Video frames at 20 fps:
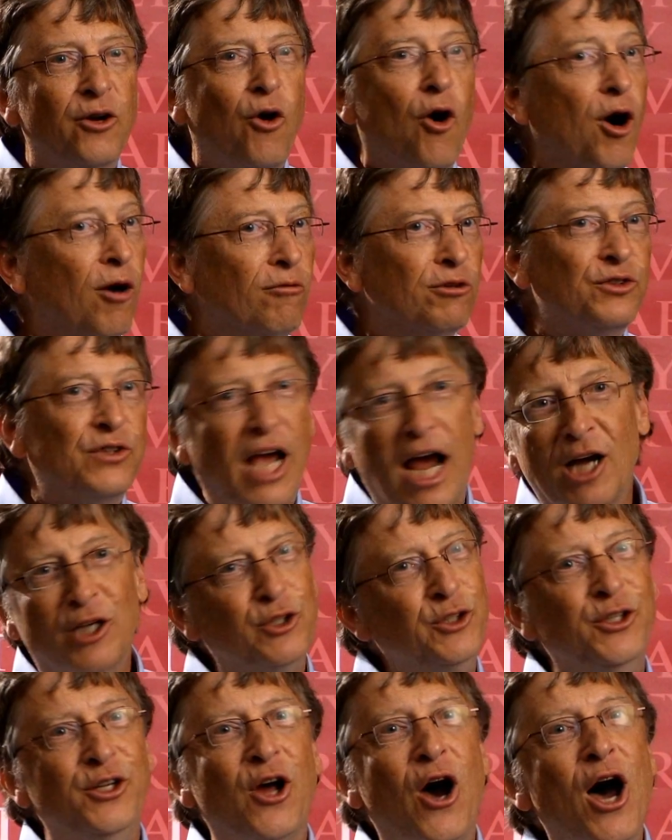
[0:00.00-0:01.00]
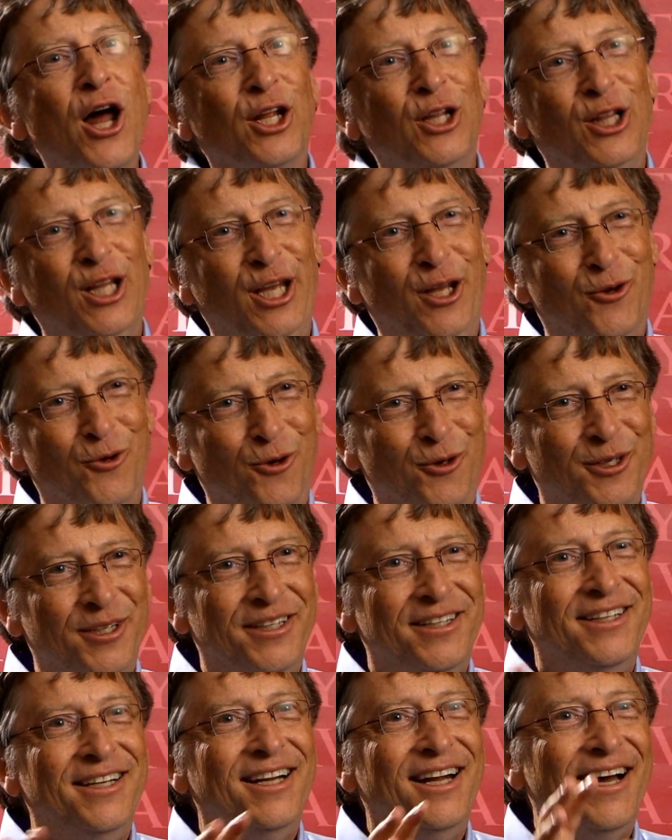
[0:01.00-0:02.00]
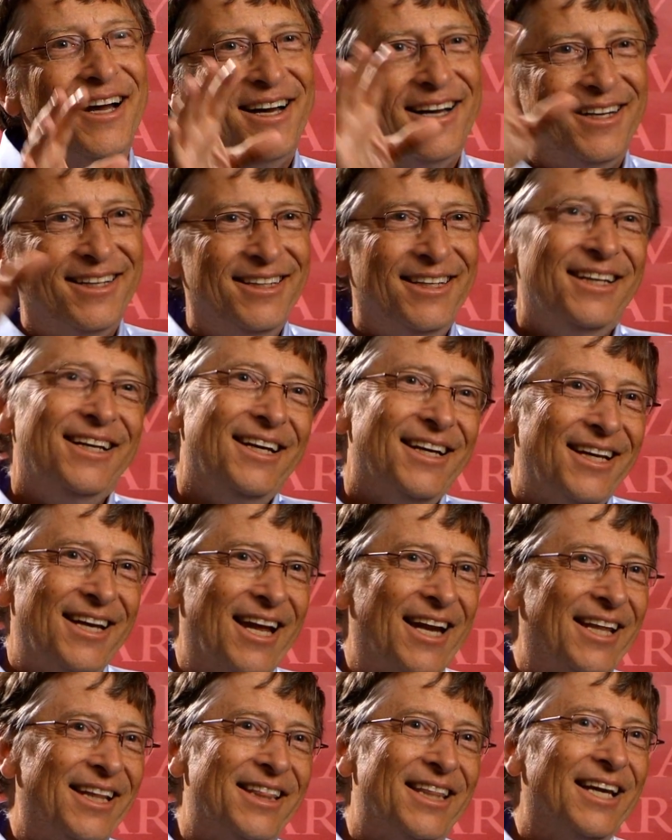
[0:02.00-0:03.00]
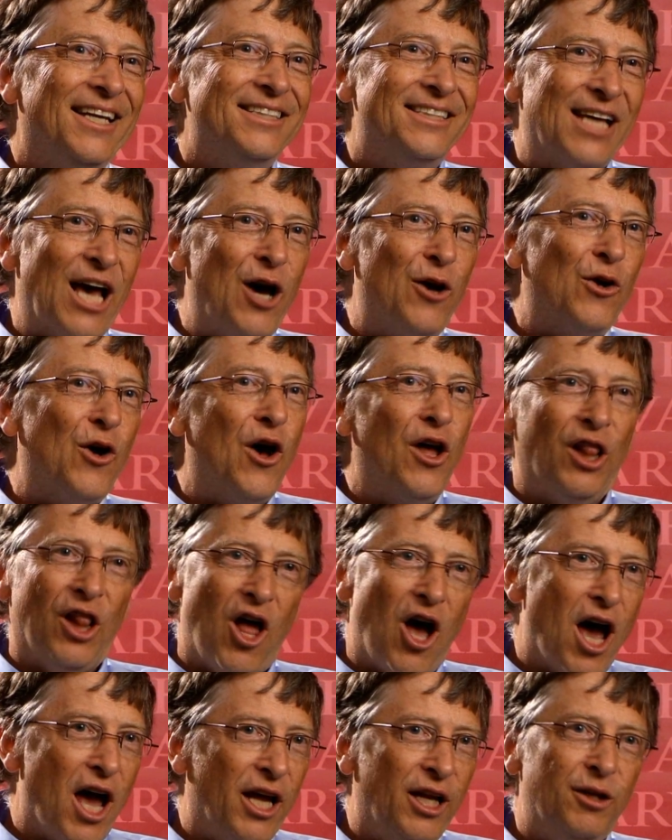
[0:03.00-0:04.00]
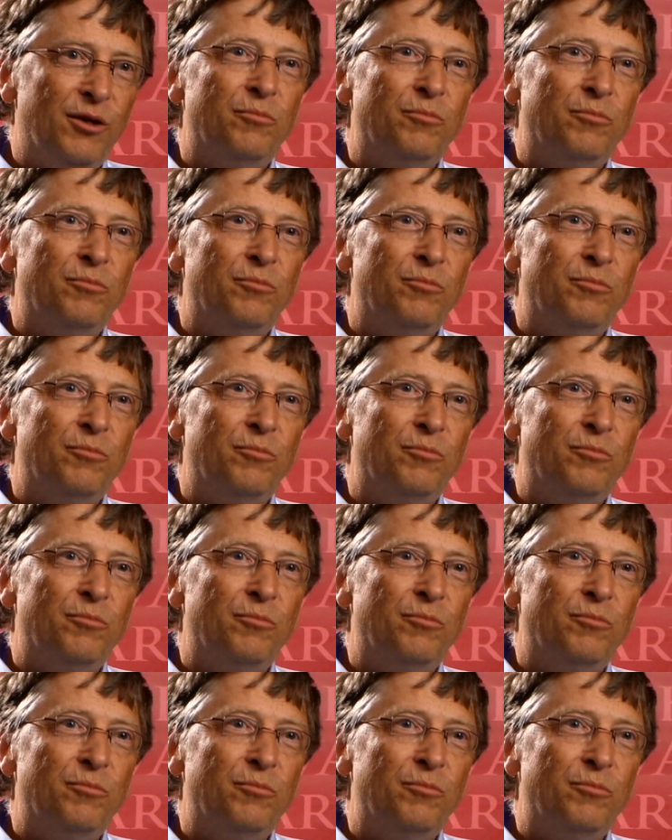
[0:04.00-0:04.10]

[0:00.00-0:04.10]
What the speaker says: Harvard's actually not a leader in getting things out online